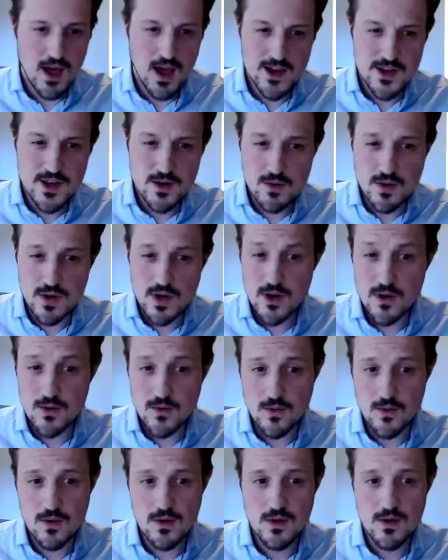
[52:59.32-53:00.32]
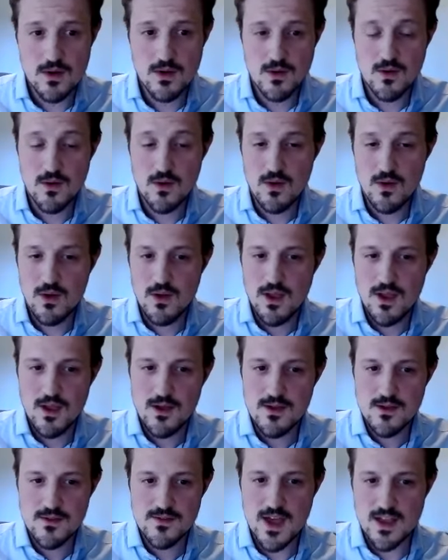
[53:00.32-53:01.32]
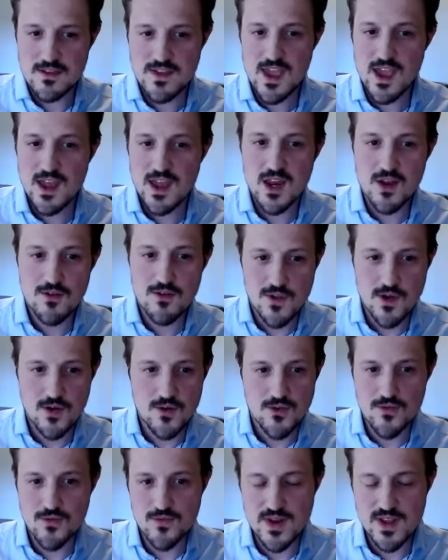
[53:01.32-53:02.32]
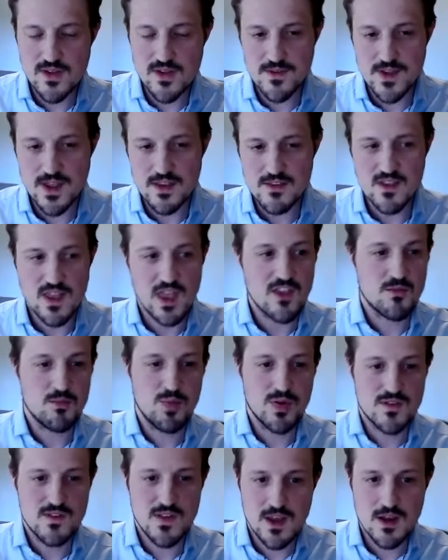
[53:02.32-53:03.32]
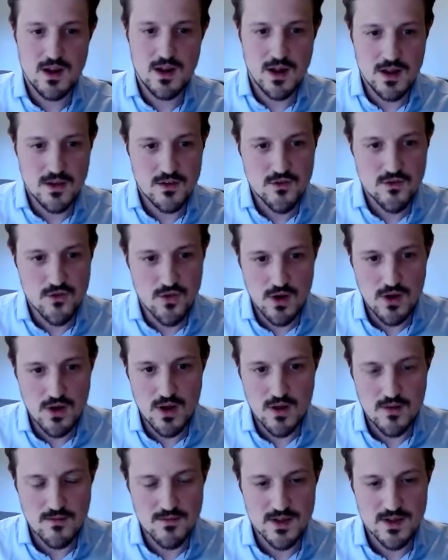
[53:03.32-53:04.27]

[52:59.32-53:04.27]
I don't know that any of those three things is particularly stronger